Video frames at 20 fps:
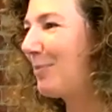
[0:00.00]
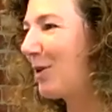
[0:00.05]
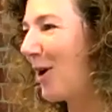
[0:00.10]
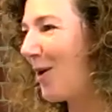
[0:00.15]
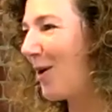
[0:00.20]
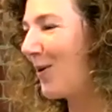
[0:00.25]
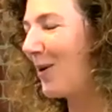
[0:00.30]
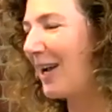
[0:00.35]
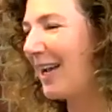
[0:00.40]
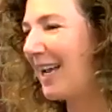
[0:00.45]

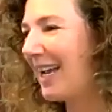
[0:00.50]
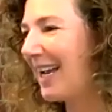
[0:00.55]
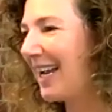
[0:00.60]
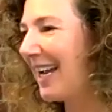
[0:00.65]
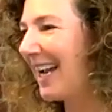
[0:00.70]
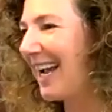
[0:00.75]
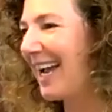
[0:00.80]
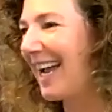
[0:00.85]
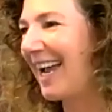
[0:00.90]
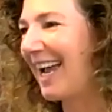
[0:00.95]
keep
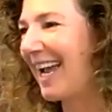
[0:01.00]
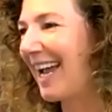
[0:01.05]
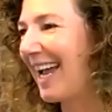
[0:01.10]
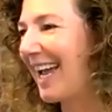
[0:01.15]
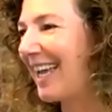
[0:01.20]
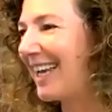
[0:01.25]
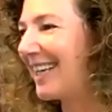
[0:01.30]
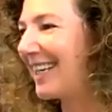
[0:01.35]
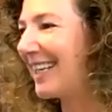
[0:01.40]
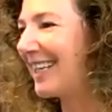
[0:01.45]
going
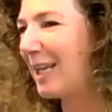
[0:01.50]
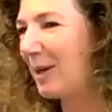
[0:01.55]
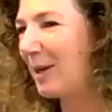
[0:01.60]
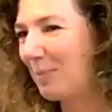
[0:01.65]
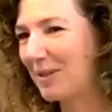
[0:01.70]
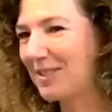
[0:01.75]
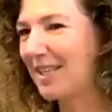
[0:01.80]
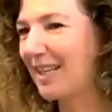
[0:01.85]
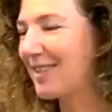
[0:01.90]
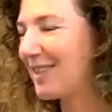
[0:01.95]
and
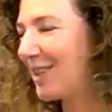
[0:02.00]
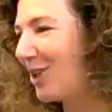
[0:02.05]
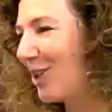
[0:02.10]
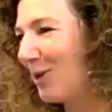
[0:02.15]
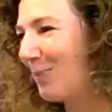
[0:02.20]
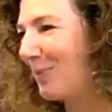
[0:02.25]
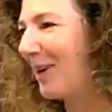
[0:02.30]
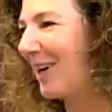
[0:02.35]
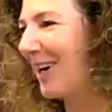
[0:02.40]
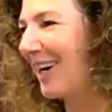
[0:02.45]
keep a sense of
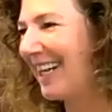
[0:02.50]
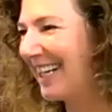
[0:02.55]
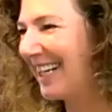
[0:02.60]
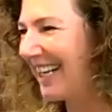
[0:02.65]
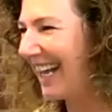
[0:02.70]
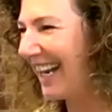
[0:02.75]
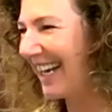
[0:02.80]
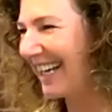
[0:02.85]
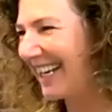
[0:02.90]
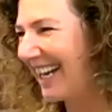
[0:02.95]
humor.
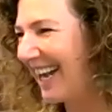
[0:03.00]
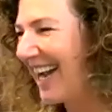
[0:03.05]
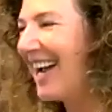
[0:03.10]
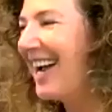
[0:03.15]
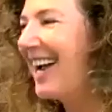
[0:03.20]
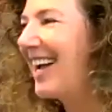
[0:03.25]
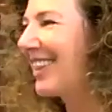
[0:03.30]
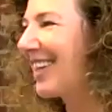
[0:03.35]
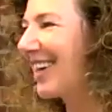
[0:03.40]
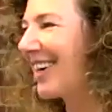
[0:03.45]
Like,
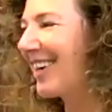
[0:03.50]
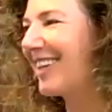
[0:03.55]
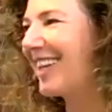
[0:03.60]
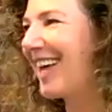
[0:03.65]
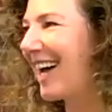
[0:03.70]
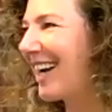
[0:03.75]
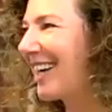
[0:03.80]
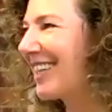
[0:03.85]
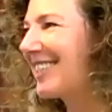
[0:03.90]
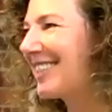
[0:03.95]
there are a
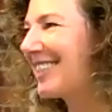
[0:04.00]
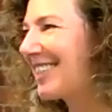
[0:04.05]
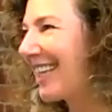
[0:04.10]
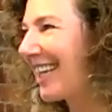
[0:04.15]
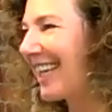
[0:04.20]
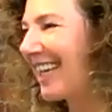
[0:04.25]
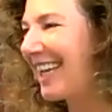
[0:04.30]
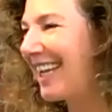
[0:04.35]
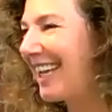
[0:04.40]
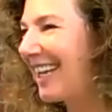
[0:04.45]
lot of
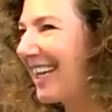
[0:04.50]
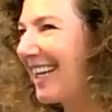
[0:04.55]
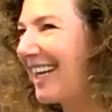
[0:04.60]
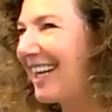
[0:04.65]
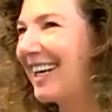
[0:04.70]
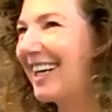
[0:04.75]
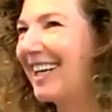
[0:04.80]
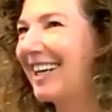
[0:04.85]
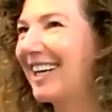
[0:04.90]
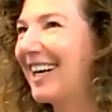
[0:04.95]
sticky
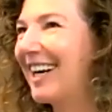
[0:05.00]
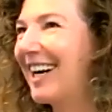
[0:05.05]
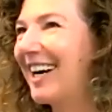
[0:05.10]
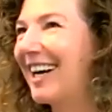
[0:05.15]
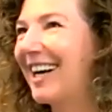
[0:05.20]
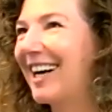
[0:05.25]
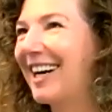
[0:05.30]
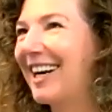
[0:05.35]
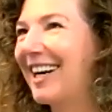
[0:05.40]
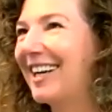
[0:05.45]

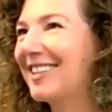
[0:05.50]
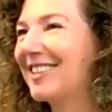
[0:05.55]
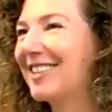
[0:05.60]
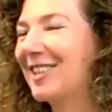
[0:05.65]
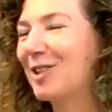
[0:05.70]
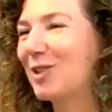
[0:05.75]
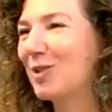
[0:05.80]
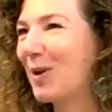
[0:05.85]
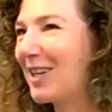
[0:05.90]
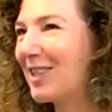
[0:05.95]

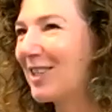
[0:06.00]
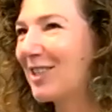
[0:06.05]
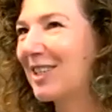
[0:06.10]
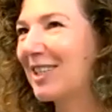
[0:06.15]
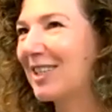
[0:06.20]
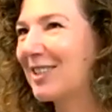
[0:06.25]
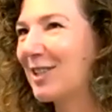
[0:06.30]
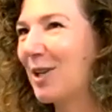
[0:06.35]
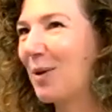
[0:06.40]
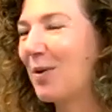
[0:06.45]

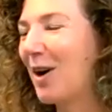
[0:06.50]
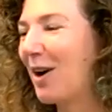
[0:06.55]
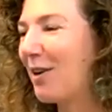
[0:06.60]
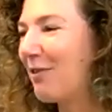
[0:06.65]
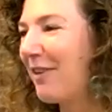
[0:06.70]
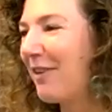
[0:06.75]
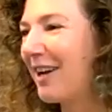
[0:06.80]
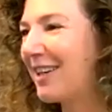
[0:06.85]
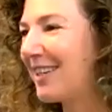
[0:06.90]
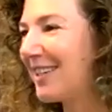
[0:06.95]
situations that we all
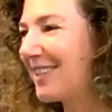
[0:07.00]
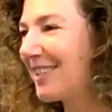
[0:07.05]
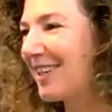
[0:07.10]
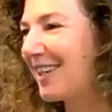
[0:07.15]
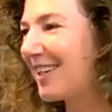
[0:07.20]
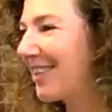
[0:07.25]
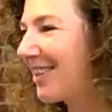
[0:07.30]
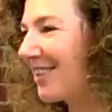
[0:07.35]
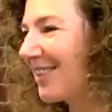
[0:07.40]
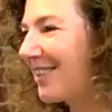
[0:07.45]
find each
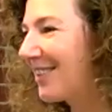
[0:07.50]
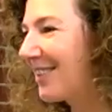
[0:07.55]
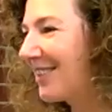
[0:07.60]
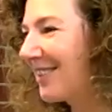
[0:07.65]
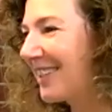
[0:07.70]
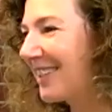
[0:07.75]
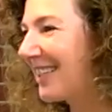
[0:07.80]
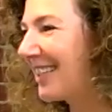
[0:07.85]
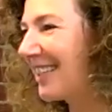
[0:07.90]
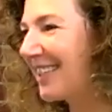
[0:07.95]
other
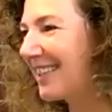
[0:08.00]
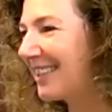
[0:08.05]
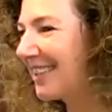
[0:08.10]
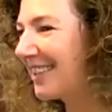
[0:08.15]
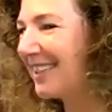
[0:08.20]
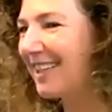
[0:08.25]
in.